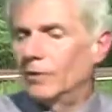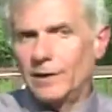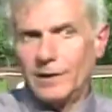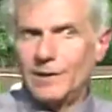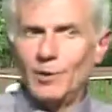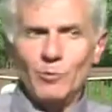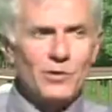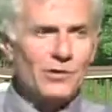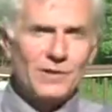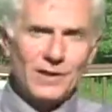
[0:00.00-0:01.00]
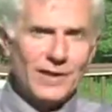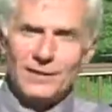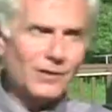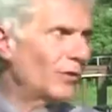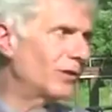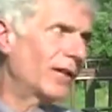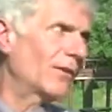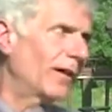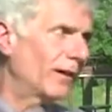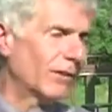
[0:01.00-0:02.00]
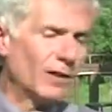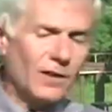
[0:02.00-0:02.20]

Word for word: And then another person said, that's no generator.